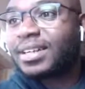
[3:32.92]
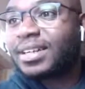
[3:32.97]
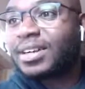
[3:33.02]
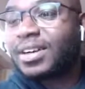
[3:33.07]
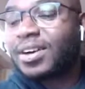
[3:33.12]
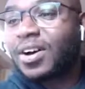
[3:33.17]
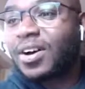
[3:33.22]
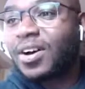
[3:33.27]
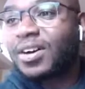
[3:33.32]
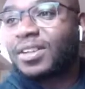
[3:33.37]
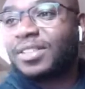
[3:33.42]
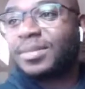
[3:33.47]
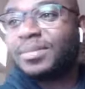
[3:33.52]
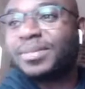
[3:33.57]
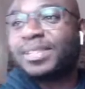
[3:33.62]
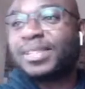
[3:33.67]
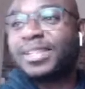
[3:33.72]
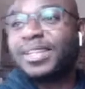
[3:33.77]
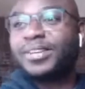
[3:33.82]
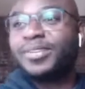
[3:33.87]
Awesome,
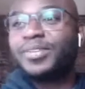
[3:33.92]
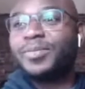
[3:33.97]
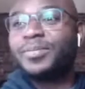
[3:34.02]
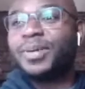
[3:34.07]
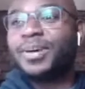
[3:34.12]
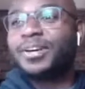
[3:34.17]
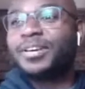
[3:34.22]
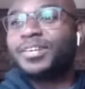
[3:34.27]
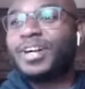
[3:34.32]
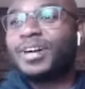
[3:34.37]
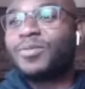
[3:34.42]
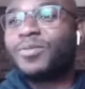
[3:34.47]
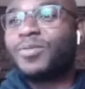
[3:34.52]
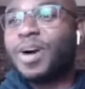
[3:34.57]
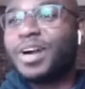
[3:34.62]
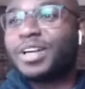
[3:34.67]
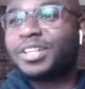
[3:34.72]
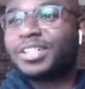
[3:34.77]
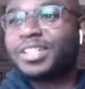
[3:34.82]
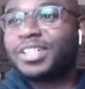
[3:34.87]
seeing you doing a better job of
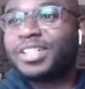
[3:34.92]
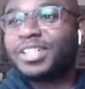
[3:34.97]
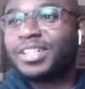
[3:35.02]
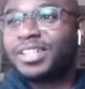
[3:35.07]
watching